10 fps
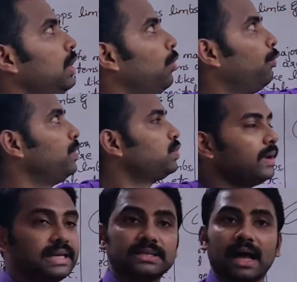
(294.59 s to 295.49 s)
Which one
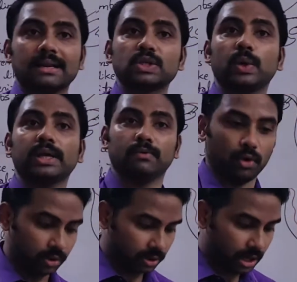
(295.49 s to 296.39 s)
is also
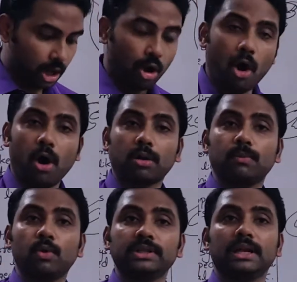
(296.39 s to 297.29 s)
involved?
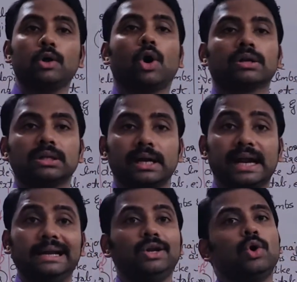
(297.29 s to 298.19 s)
Hormonal or the
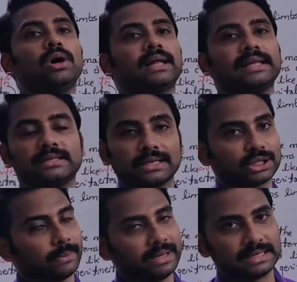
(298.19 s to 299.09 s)
endocrine
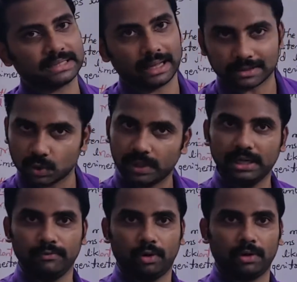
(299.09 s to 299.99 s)
system is also
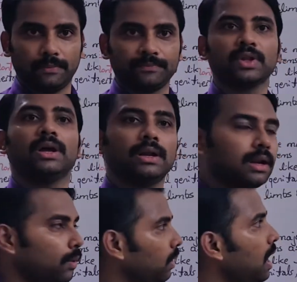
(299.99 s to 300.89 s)
involved.
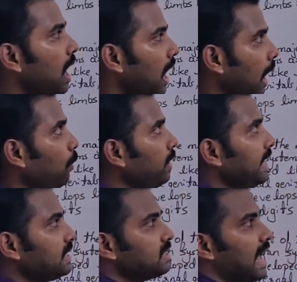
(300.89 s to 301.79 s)
Now, how
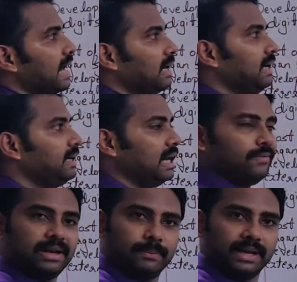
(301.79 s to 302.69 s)
exactly
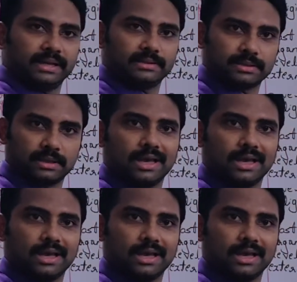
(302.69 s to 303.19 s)
delivery begins?